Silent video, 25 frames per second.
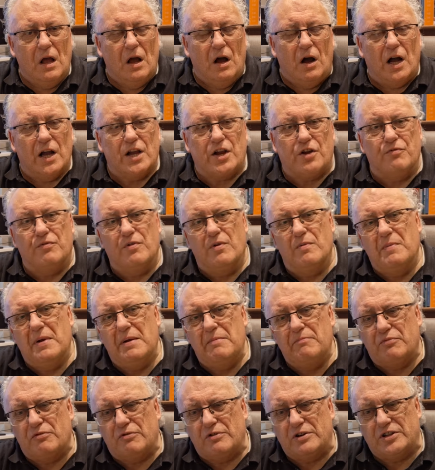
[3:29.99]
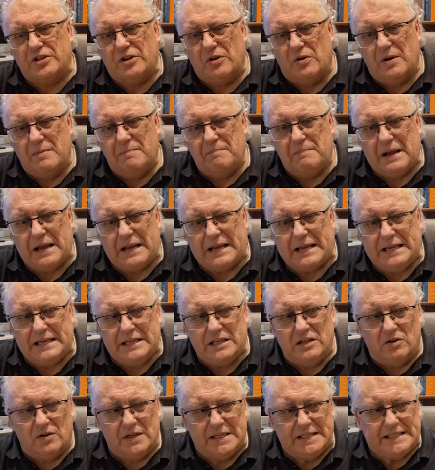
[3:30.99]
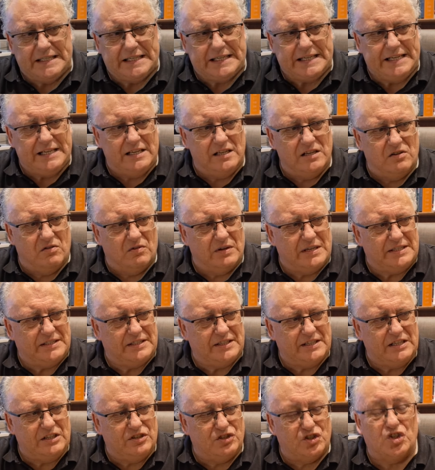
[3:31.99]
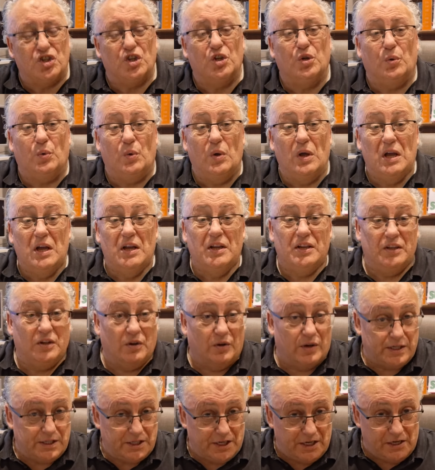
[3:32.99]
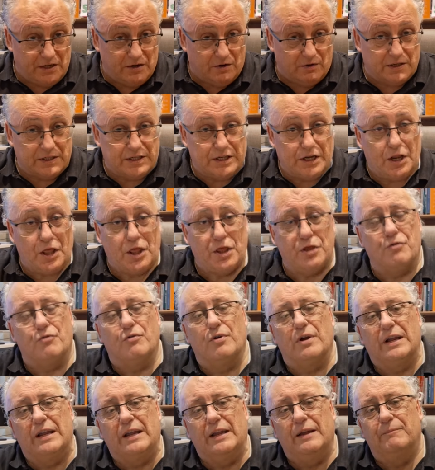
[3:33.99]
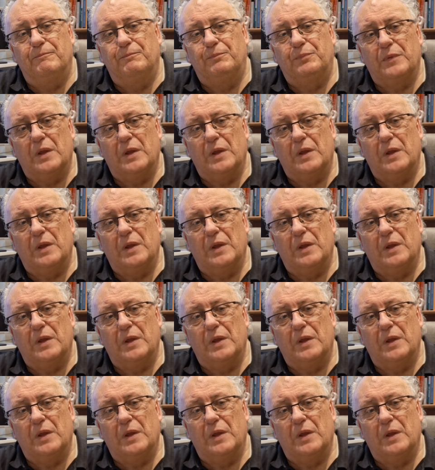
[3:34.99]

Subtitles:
I can remember a time back in 1992, 1993,